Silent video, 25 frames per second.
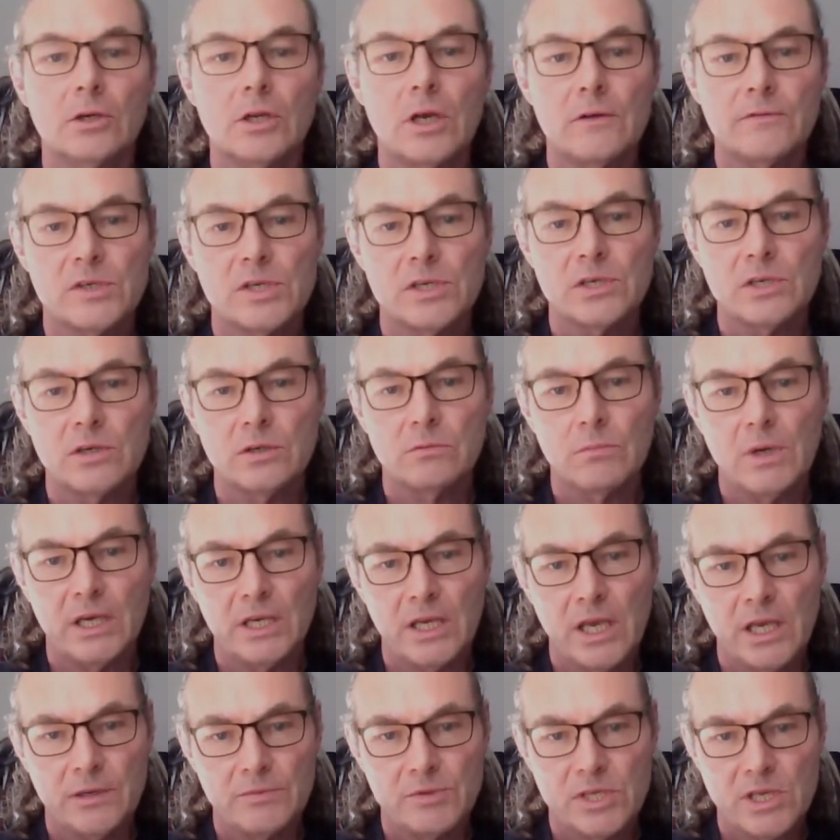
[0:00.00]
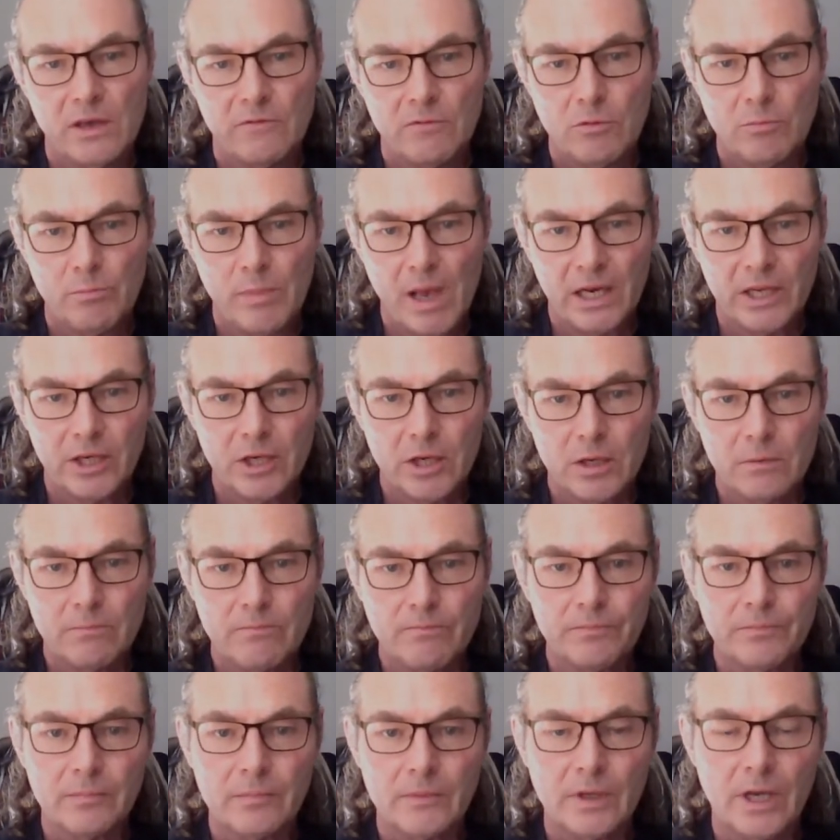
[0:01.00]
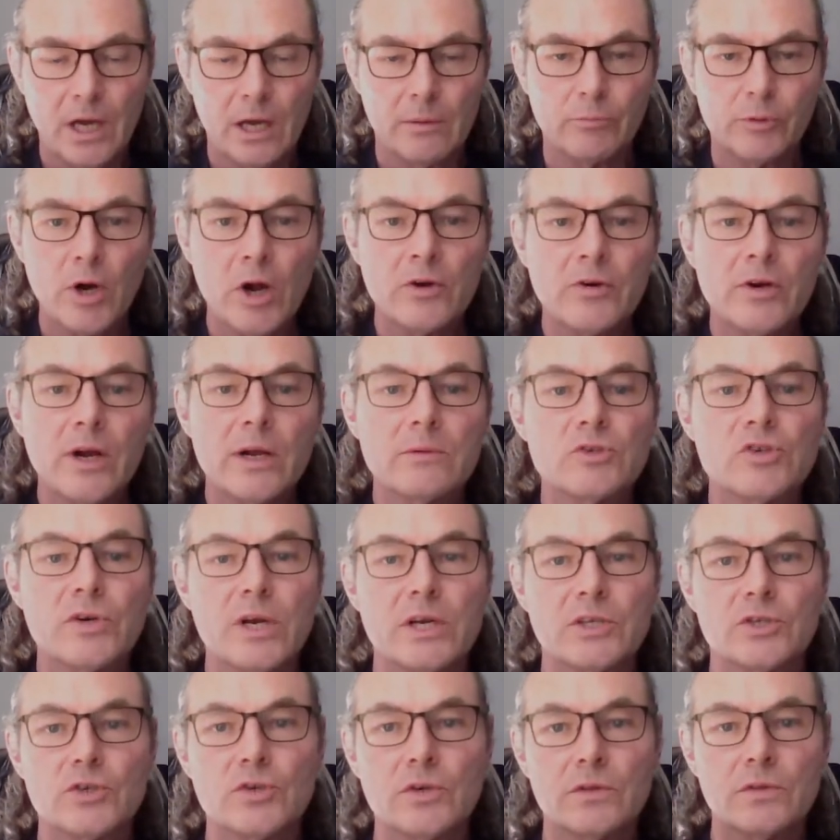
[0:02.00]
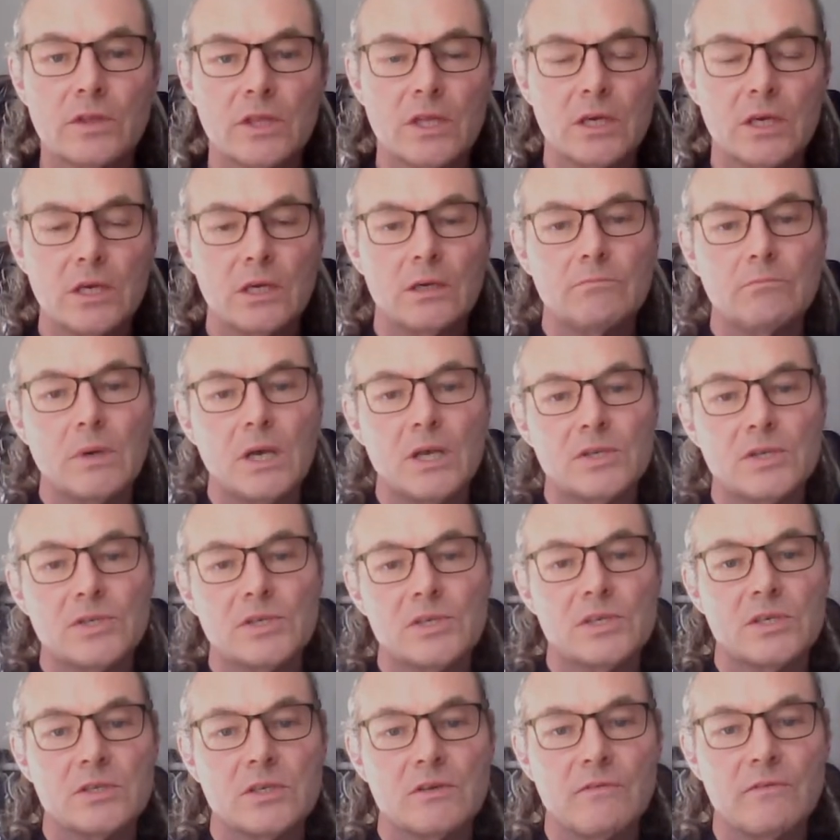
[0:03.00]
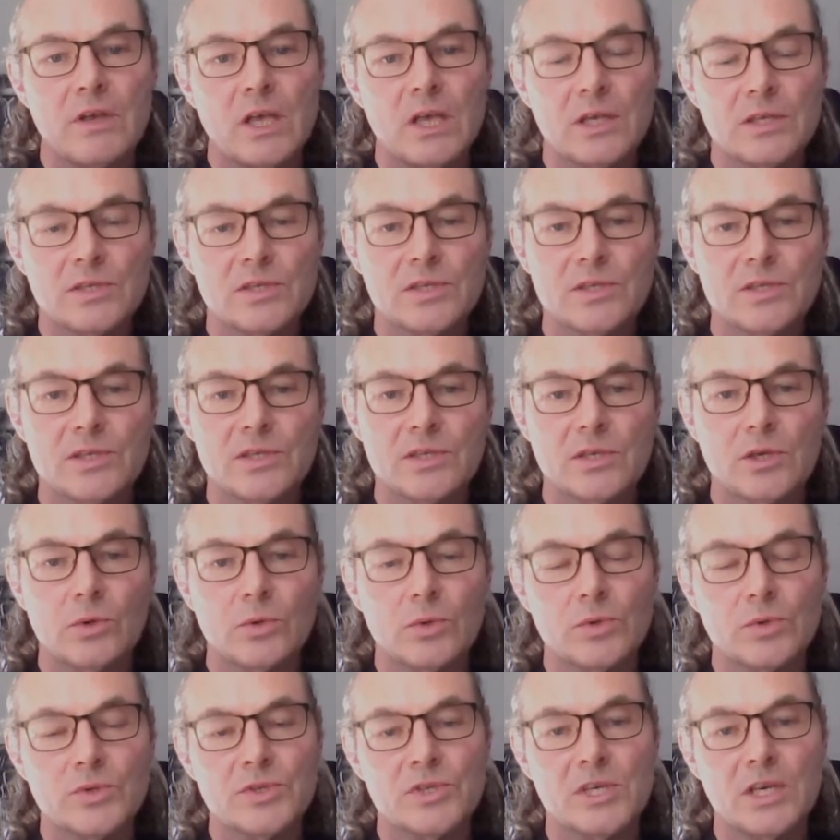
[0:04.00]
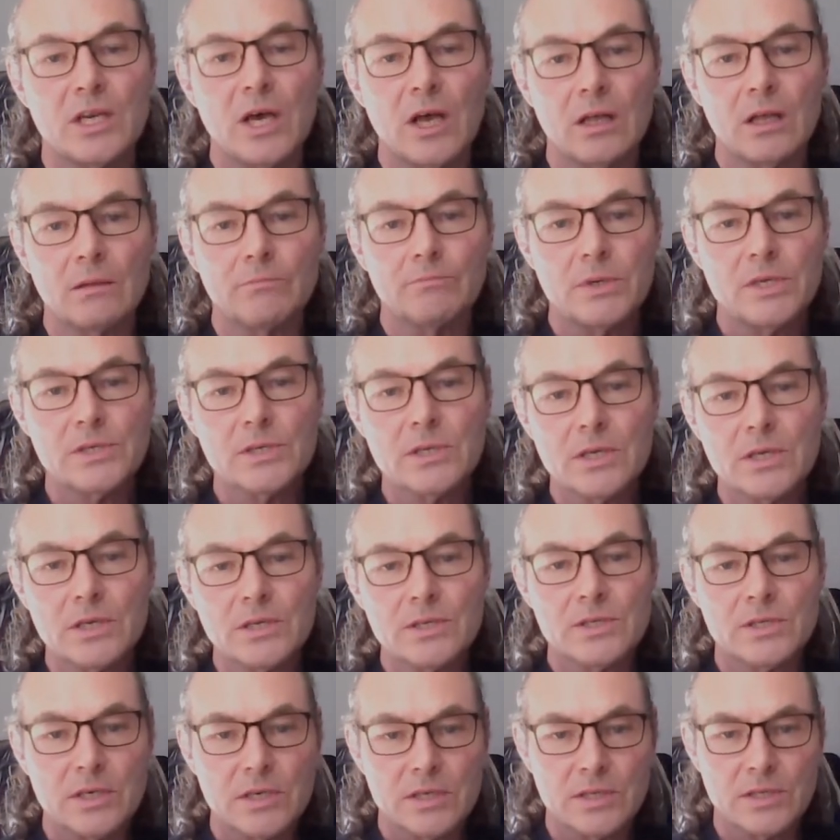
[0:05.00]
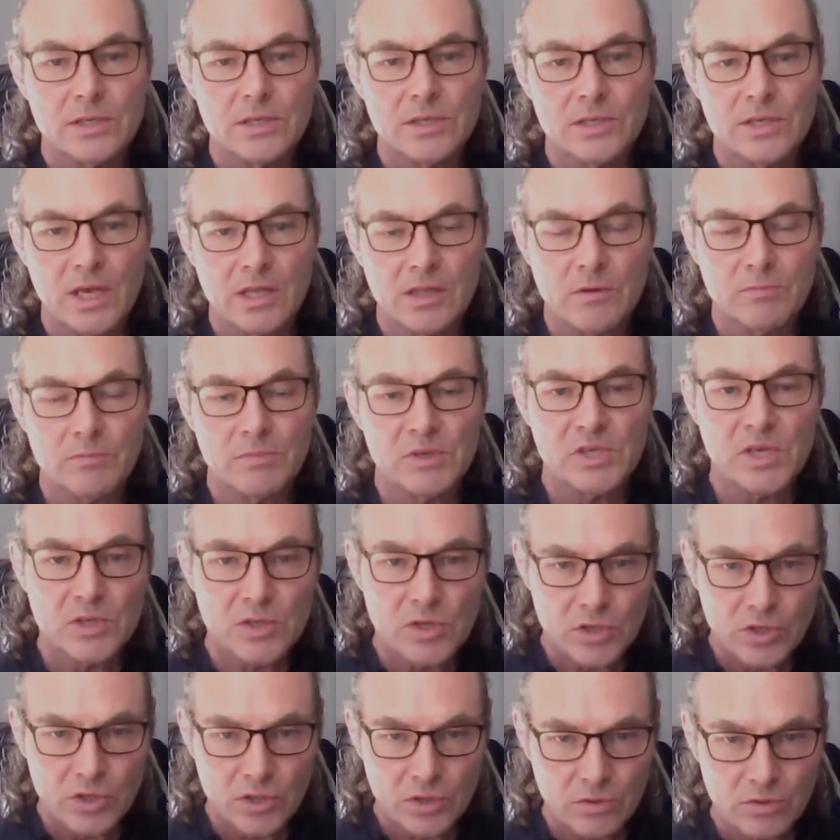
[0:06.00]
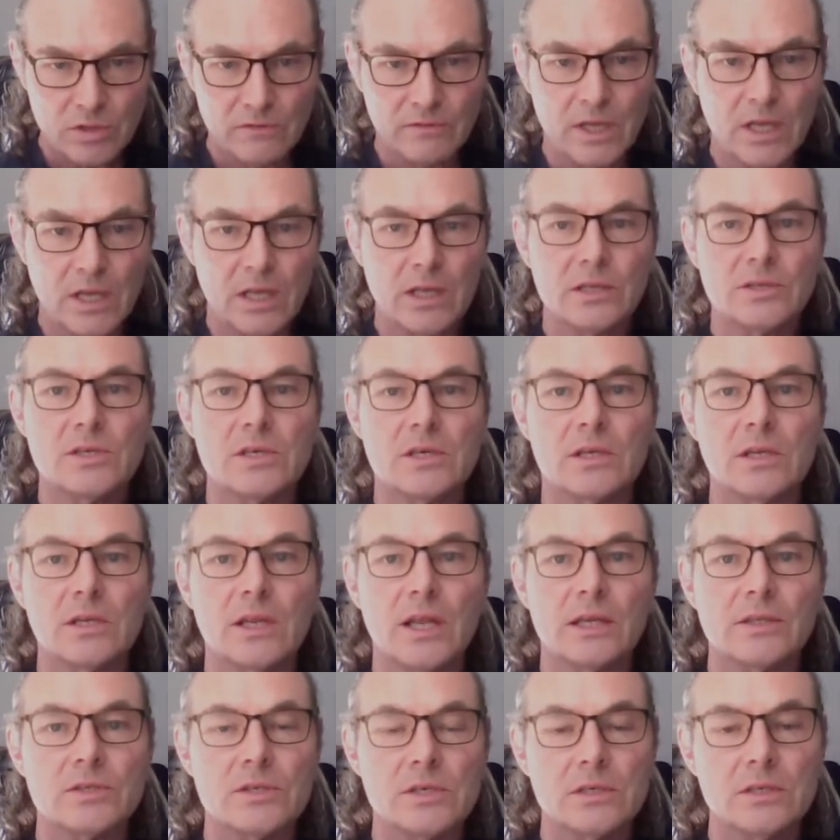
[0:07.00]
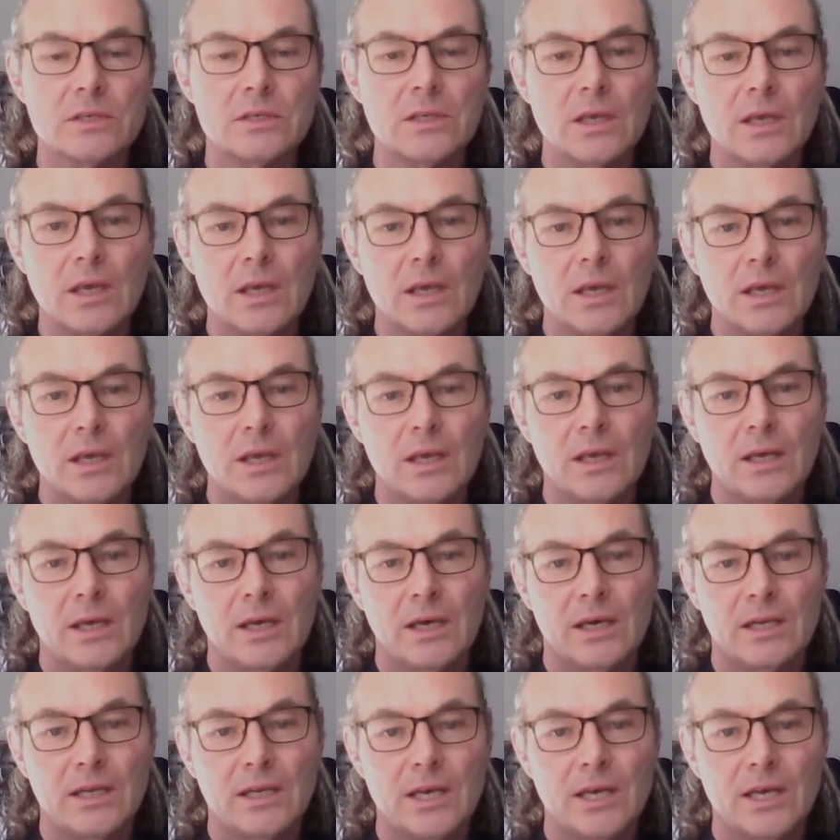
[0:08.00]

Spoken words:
afternoon, my name's David Bellingham. I'm Programme Director of the Masters of Arts course in Art Business at Suffolk's Institute of Art in London. And